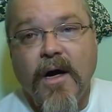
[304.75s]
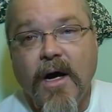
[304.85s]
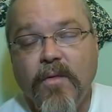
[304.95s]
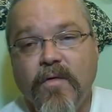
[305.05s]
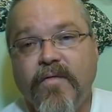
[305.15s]

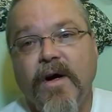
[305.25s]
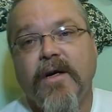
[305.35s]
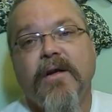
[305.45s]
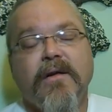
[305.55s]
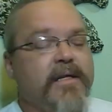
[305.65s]
I will
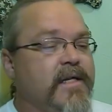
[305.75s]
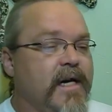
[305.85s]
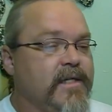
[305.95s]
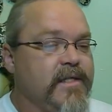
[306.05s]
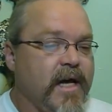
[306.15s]
find it and
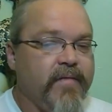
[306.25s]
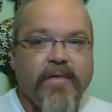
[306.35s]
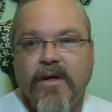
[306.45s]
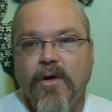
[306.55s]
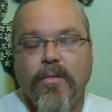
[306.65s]
attach that
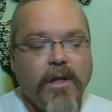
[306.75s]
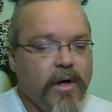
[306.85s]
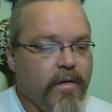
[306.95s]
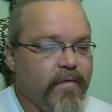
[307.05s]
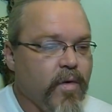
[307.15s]
video
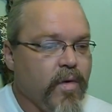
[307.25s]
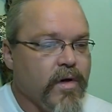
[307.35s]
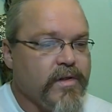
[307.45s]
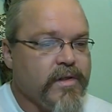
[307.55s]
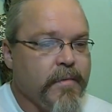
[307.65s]
below, of
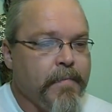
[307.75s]
course.